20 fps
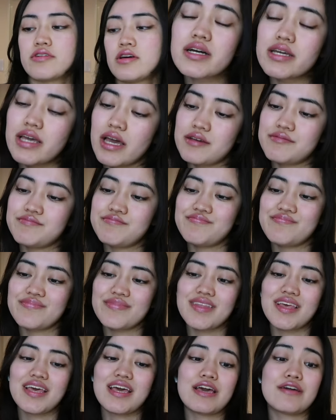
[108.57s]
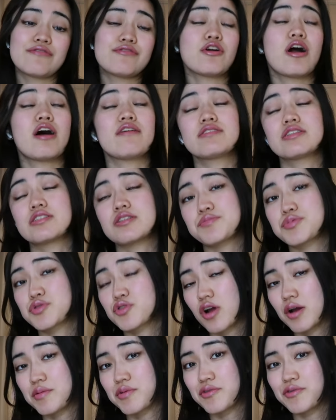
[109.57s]
Again, if you haven't
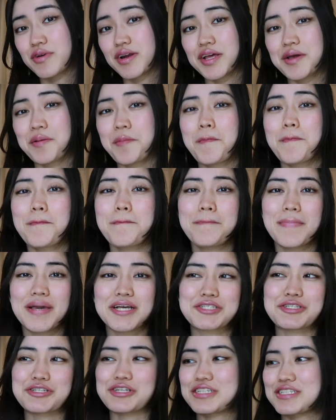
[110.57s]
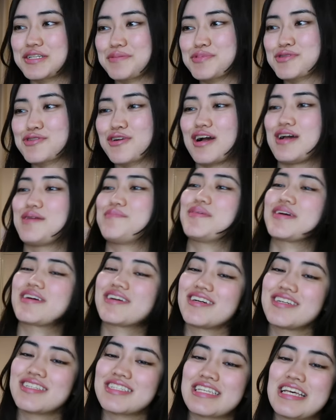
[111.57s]
subscribed already, make sure to subscribe
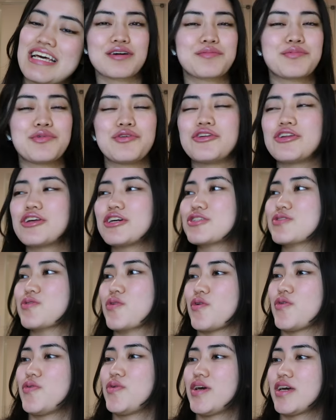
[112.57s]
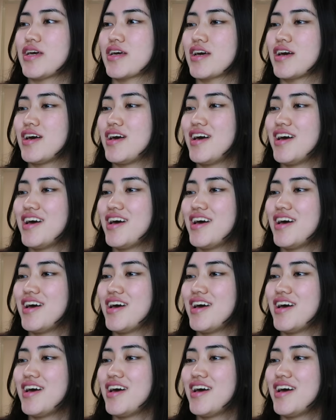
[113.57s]
because the community is growing.